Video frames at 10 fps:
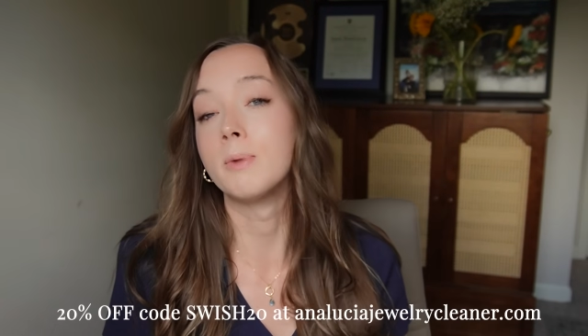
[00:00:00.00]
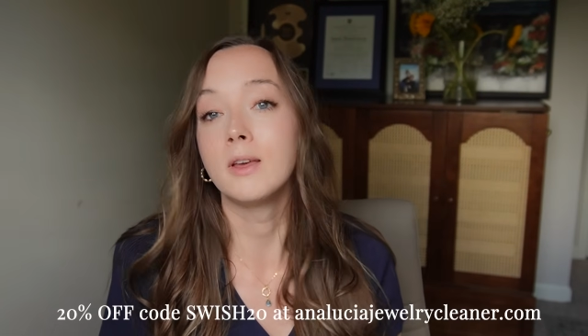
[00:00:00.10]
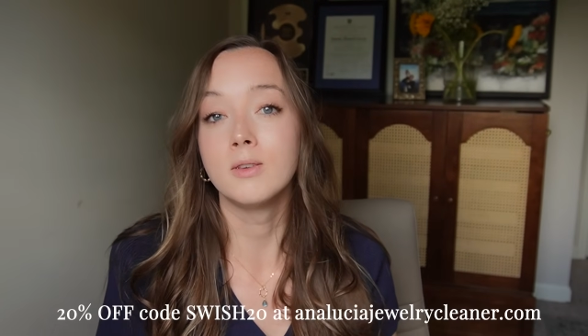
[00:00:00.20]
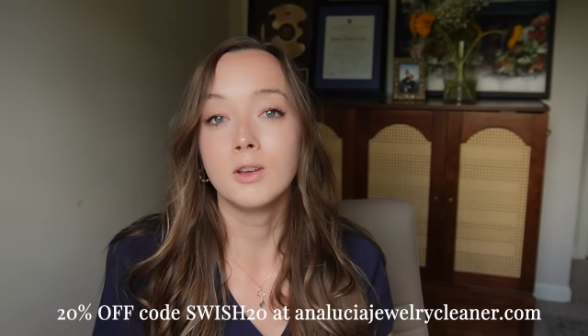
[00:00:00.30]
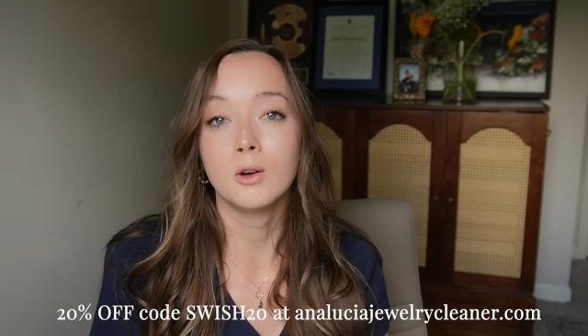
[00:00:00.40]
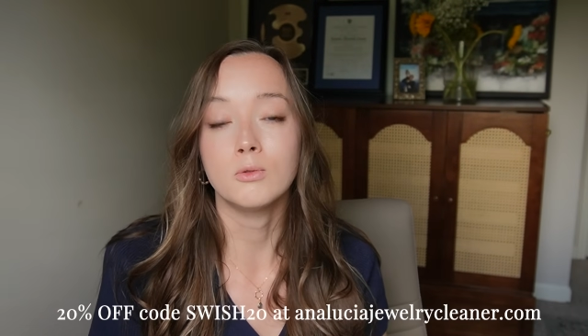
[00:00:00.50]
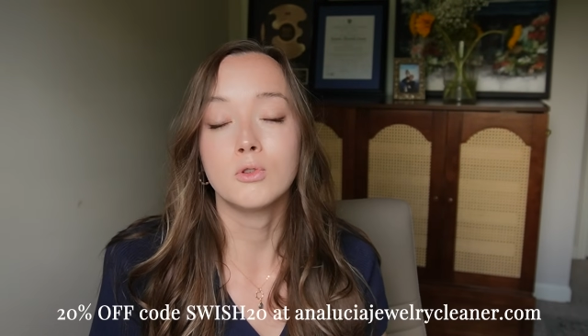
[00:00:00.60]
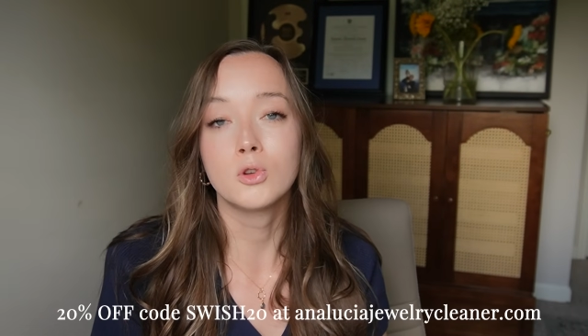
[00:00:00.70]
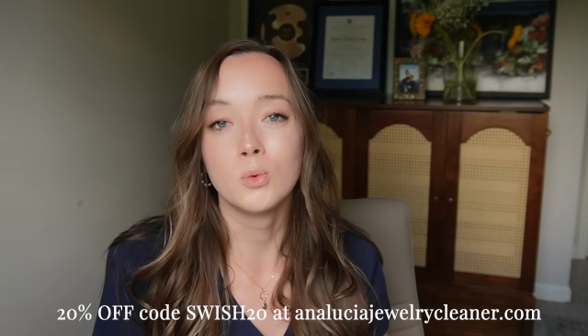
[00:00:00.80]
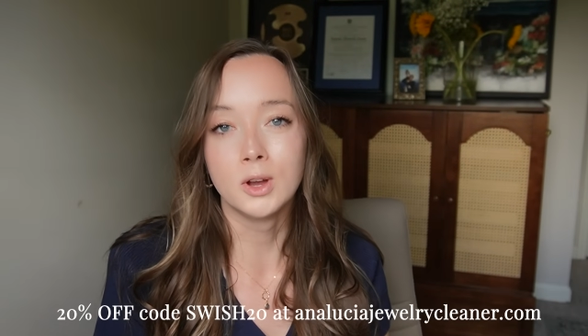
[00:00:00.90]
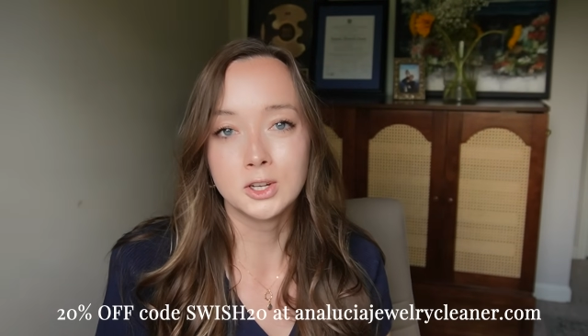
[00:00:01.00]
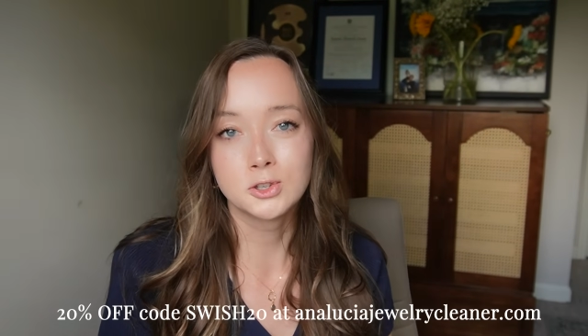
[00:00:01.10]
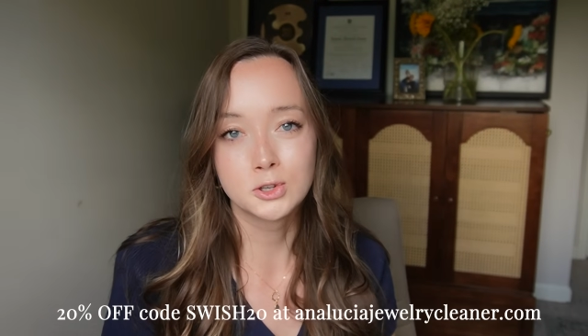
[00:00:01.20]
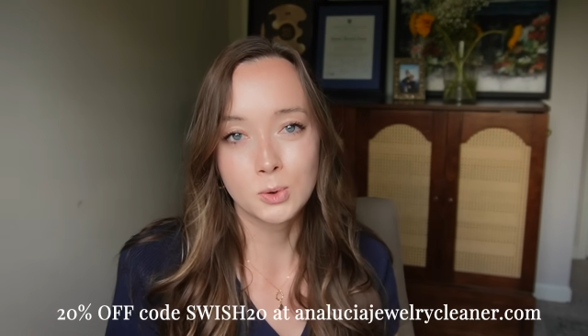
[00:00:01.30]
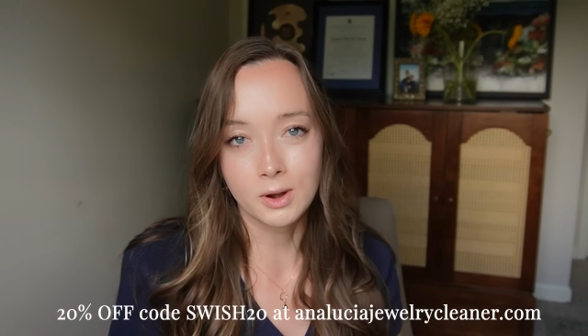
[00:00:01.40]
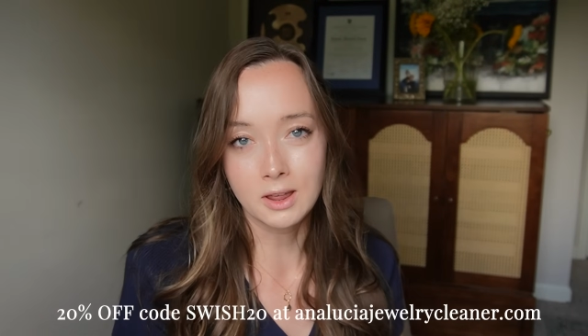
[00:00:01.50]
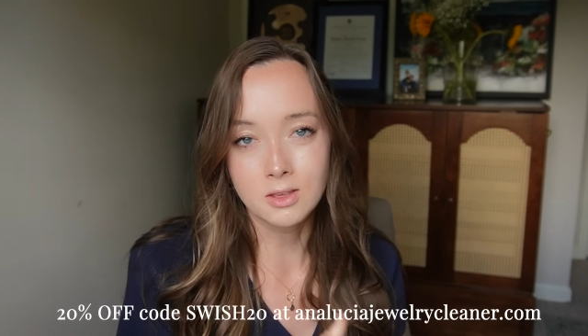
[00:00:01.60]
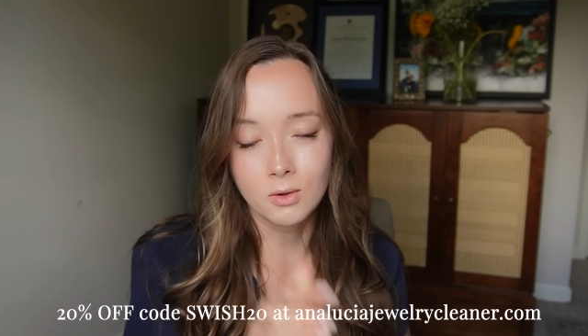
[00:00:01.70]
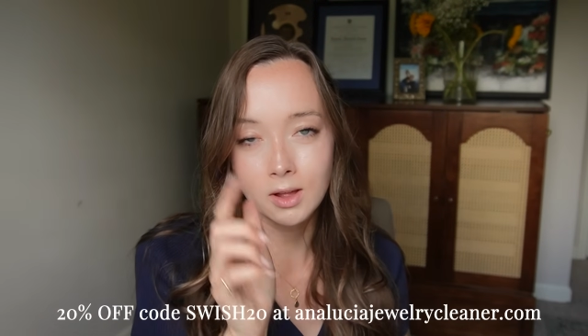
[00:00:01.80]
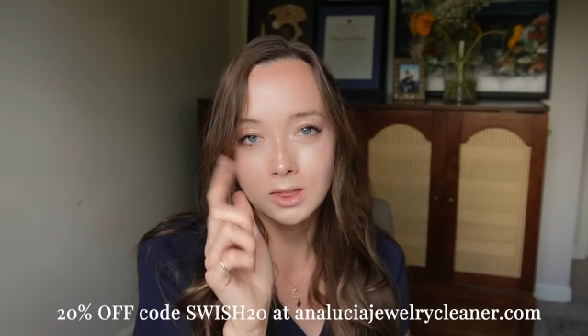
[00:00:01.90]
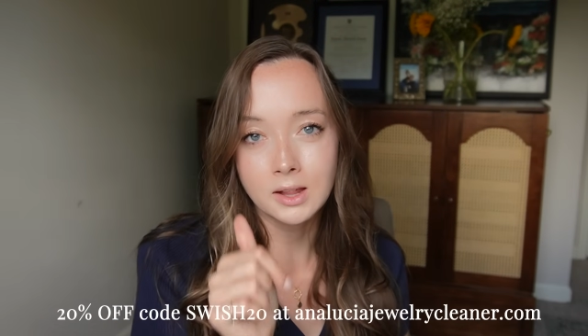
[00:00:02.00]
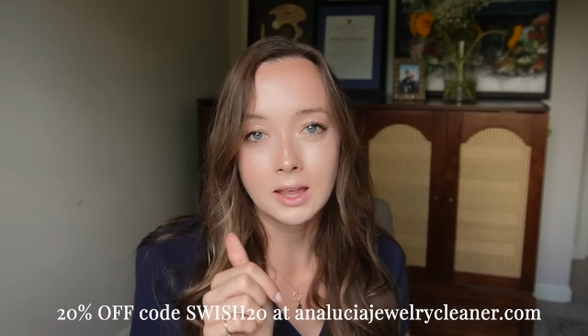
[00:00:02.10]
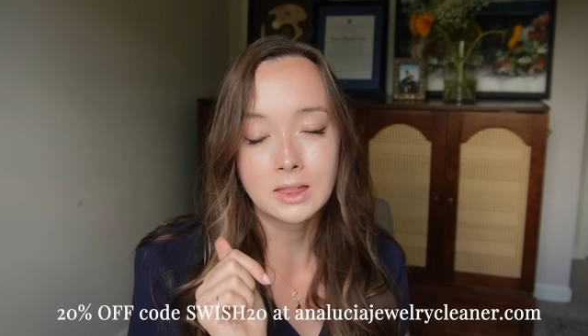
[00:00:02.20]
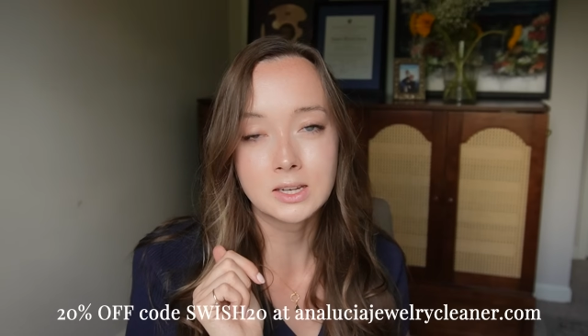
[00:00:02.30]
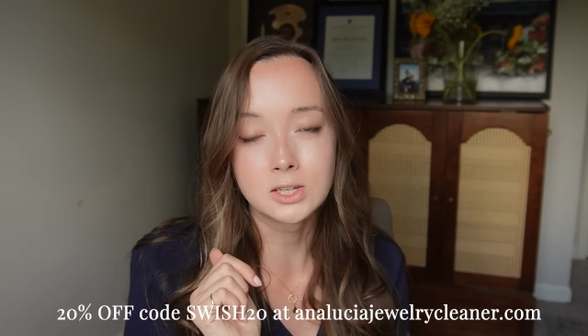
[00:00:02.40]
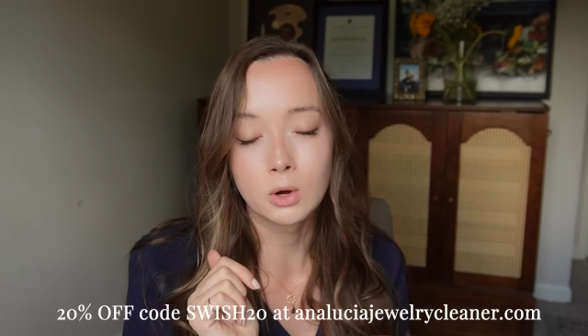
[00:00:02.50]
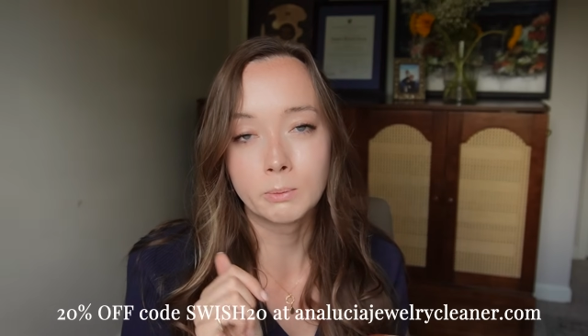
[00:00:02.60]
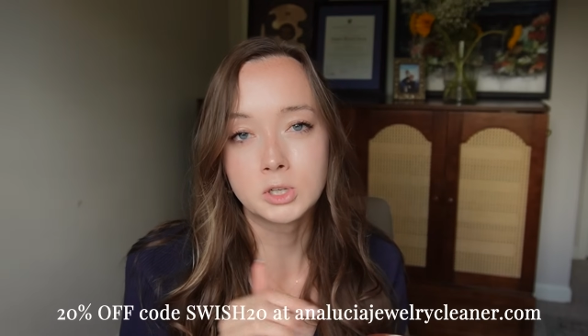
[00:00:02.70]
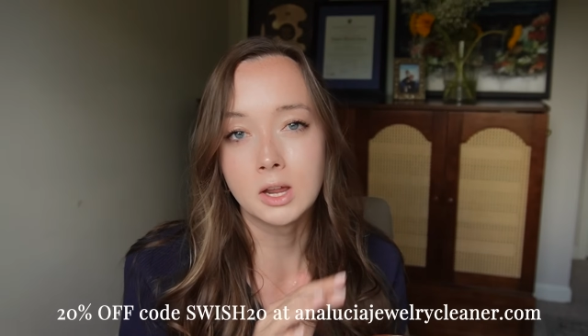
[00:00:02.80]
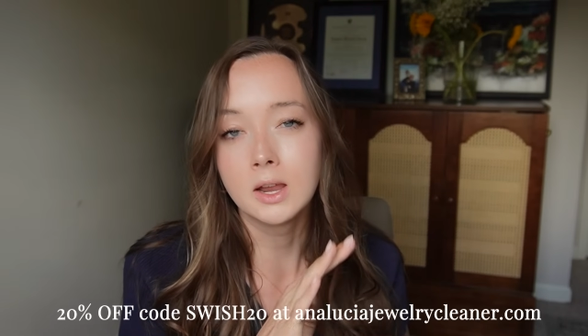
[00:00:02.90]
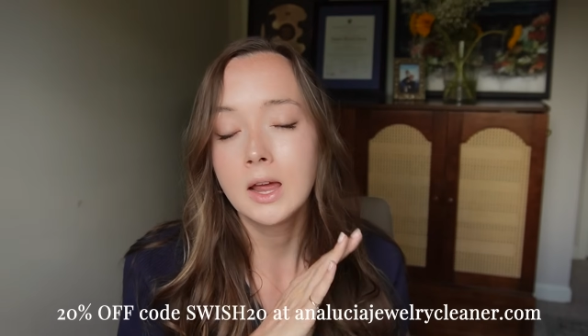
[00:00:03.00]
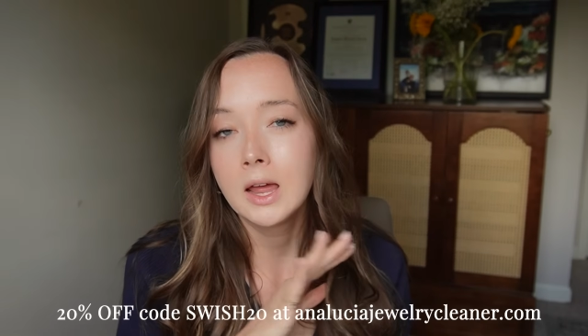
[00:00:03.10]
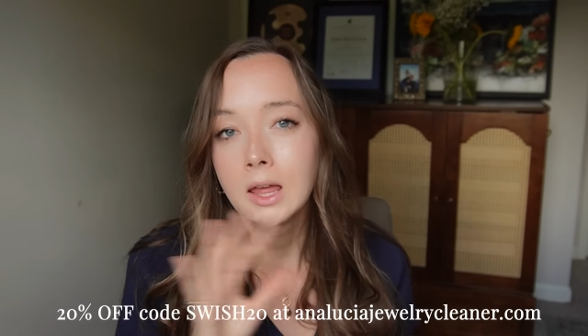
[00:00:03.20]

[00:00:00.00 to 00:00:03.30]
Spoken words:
by using code SWISH20. So click the link in the description.